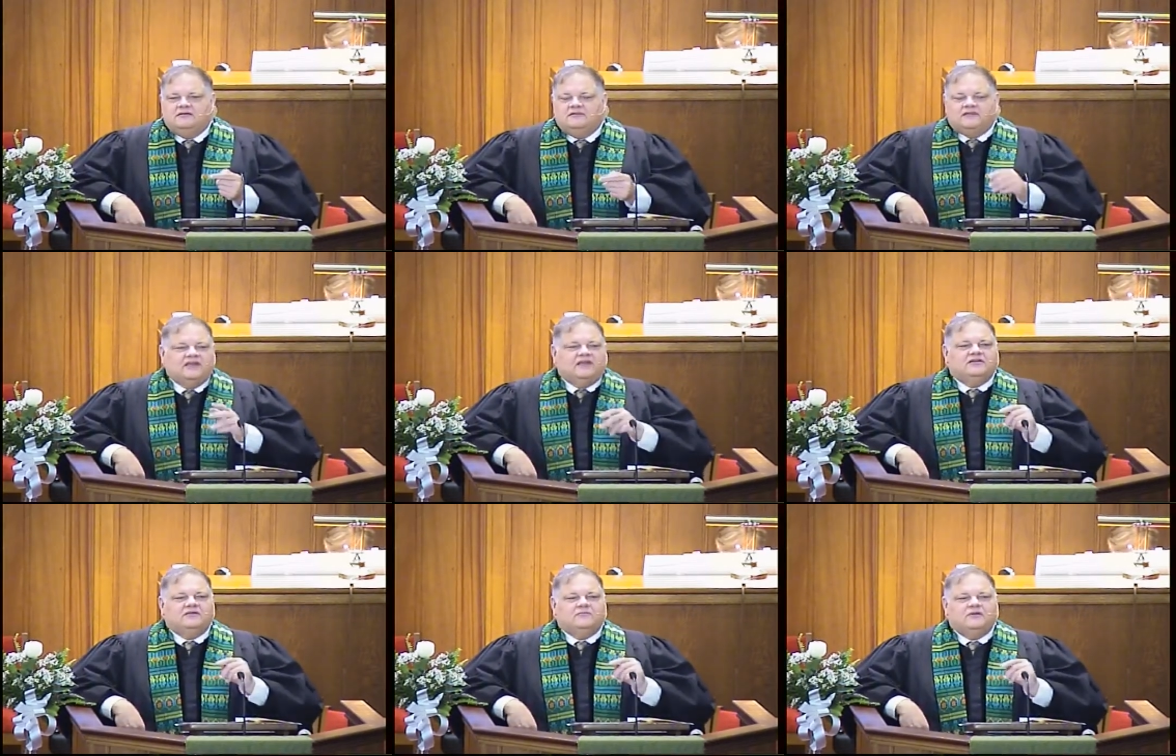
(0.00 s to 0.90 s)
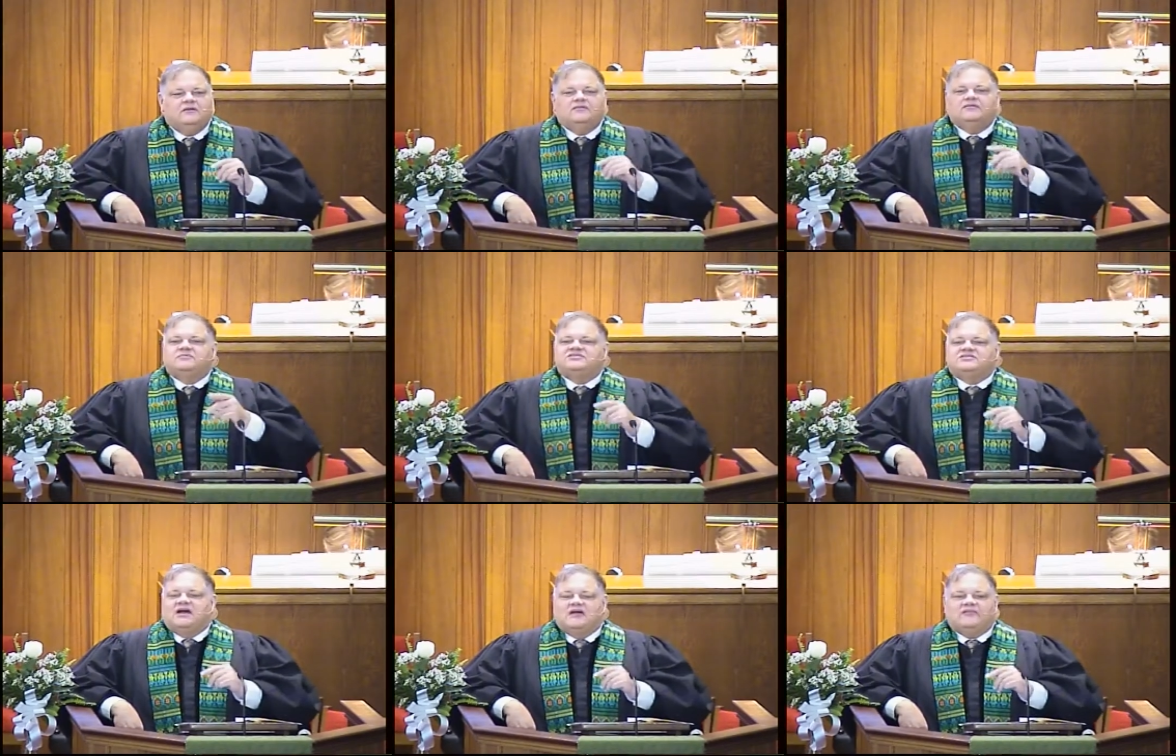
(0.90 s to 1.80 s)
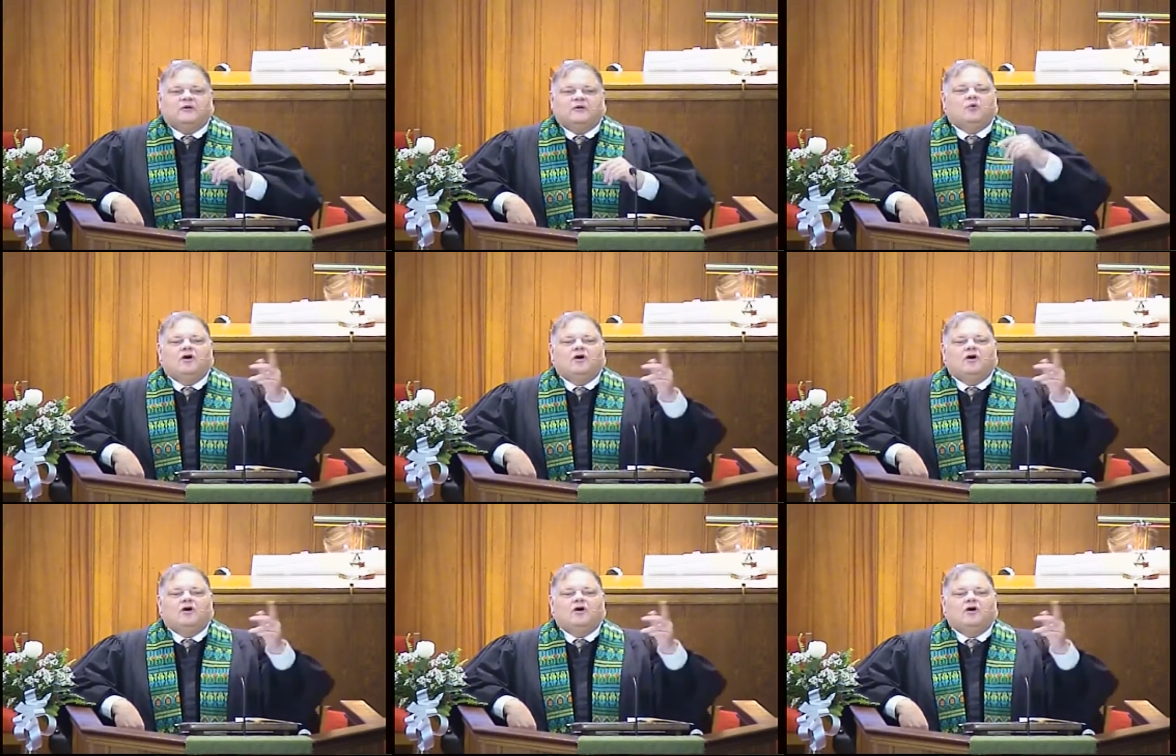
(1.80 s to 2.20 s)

the kingdom, the Messiah that will